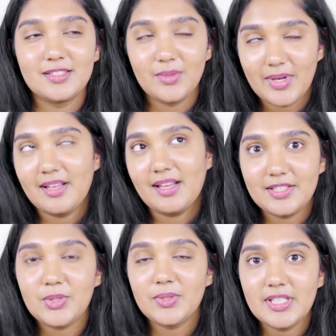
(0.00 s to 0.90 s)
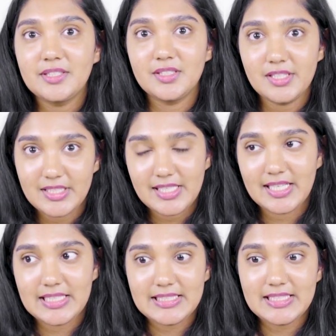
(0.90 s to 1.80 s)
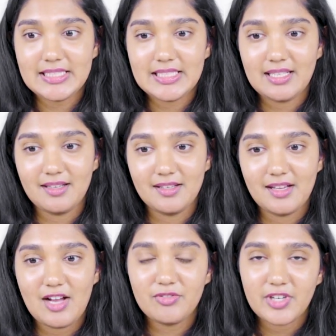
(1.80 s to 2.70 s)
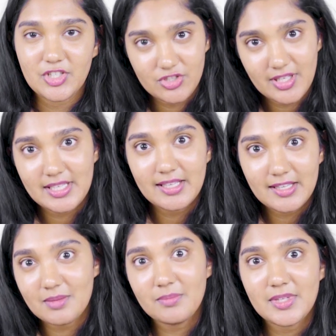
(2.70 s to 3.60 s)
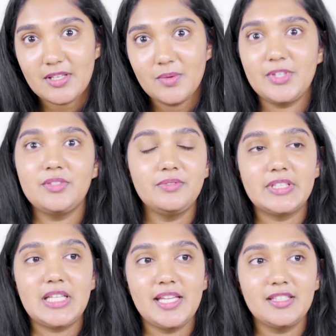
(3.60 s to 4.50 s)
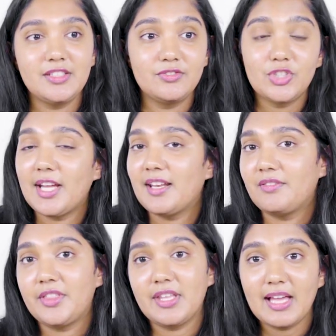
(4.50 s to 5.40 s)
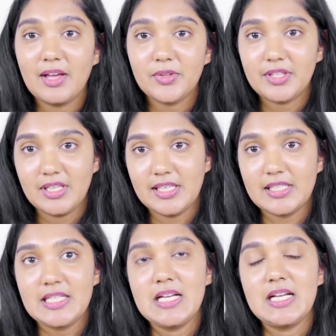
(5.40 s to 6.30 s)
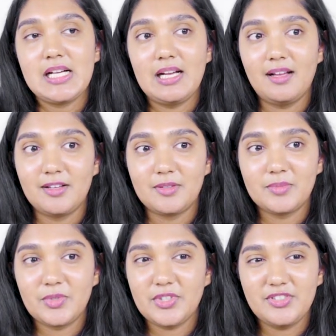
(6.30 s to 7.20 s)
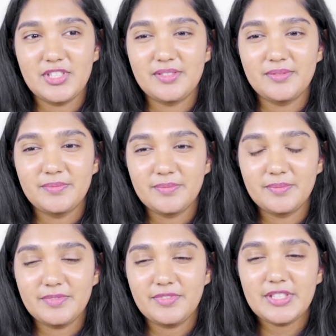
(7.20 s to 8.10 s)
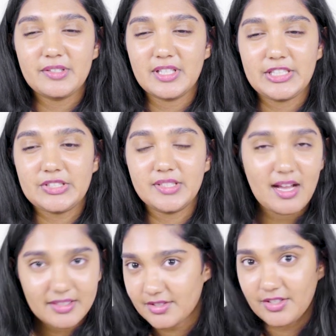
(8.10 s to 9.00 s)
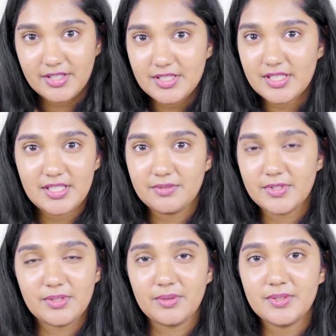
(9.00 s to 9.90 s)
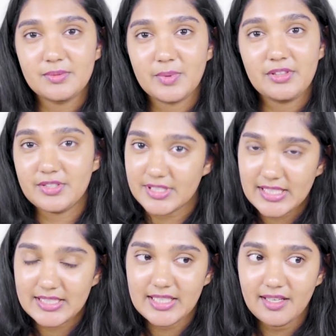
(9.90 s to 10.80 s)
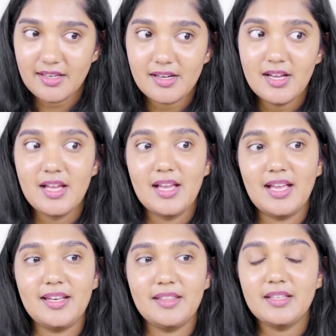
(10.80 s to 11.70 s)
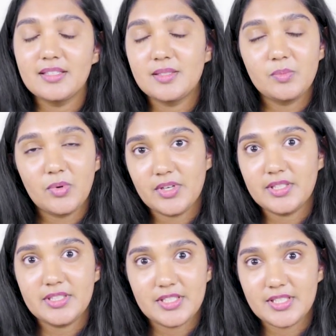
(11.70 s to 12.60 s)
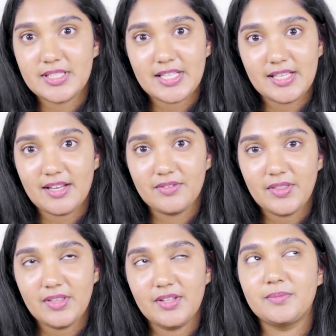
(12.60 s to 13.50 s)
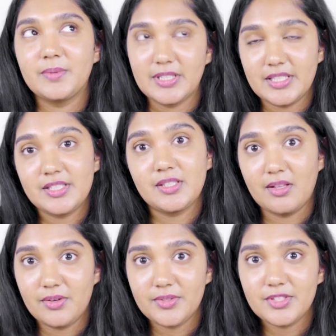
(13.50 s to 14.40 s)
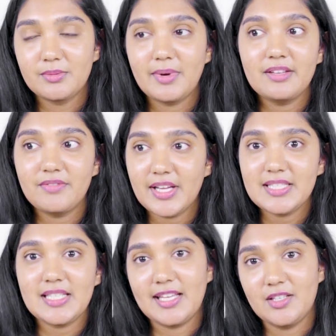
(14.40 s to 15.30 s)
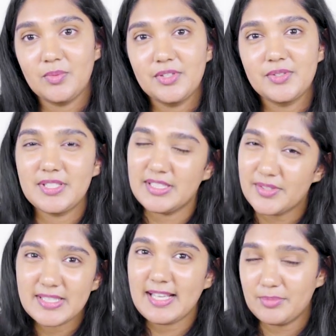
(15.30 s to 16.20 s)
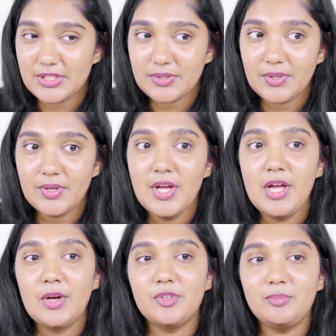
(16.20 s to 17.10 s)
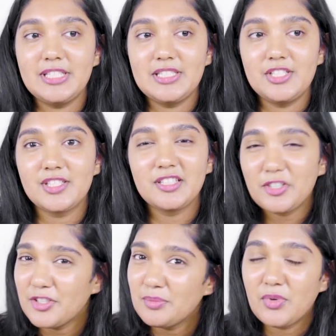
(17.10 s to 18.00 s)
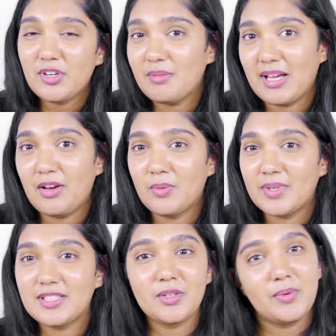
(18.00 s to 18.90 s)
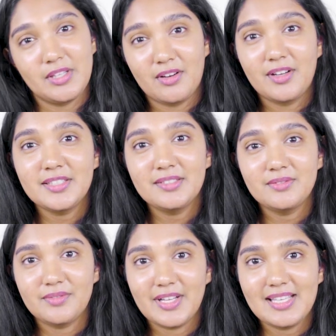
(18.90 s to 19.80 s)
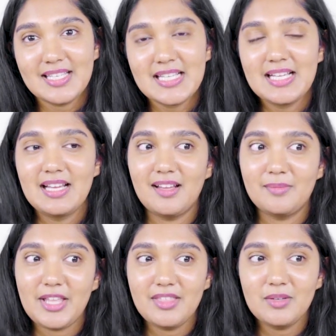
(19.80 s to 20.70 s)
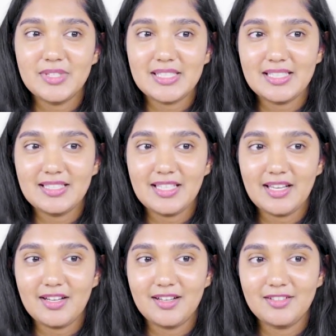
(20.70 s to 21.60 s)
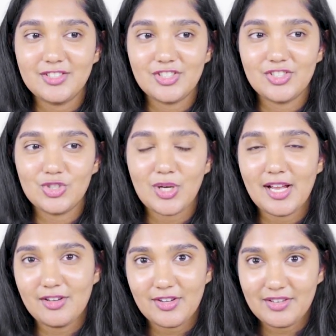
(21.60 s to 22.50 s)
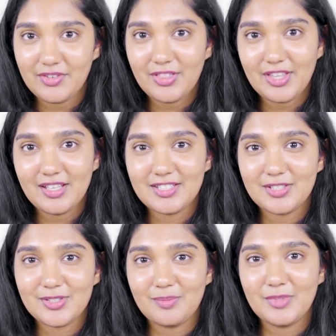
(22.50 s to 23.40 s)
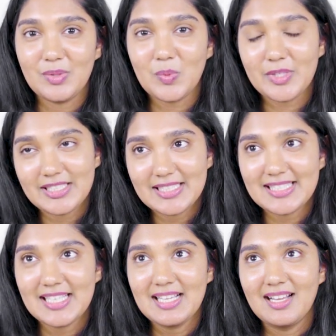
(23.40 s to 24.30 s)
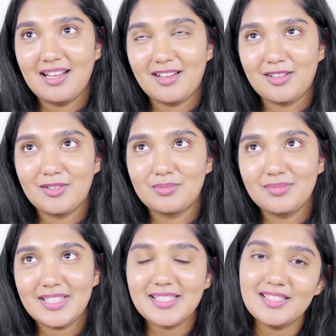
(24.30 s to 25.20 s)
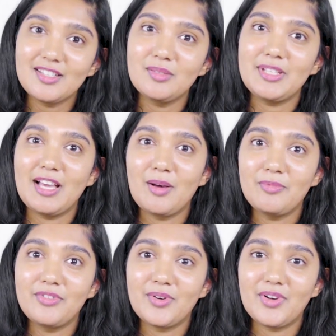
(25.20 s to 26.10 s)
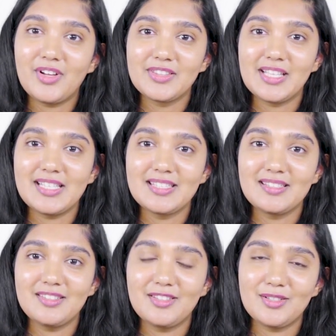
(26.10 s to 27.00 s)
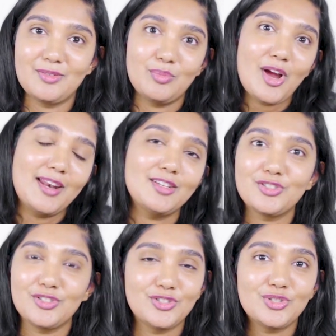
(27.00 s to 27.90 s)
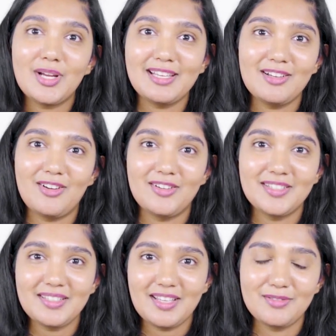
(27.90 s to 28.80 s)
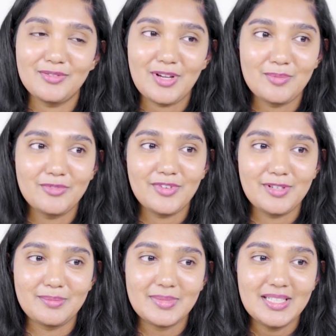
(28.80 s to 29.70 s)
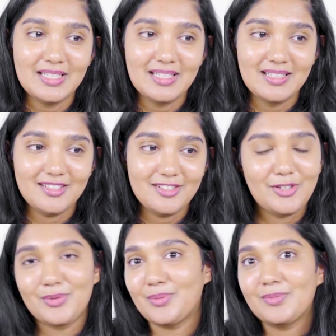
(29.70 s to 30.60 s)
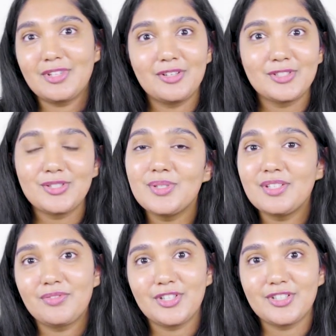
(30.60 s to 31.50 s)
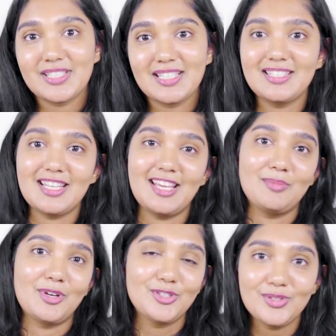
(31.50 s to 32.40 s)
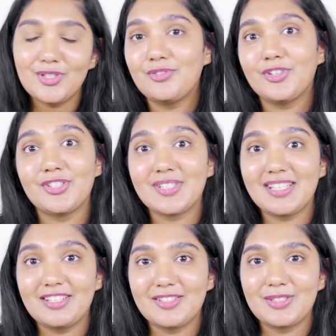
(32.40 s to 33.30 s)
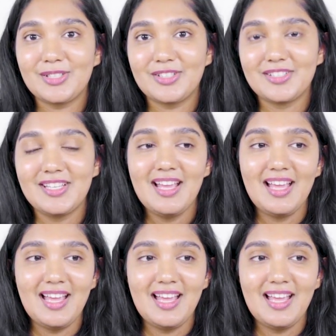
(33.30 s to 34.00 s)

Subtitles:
So I totally understand how frustrating it can be when you feel like you've tried everything out there, or you just feel like you're not starting to see results with your skincare. And I think it's important to just take everything really slow. So my advice to anyone who's still skeptical would be to just learn more about what's going on, right? I think with skincare, just trying on everything until something works isn't going to be helpful unless the products you're trying on kind of come from, you know, are suited for your skin type, are suited for your skin concern,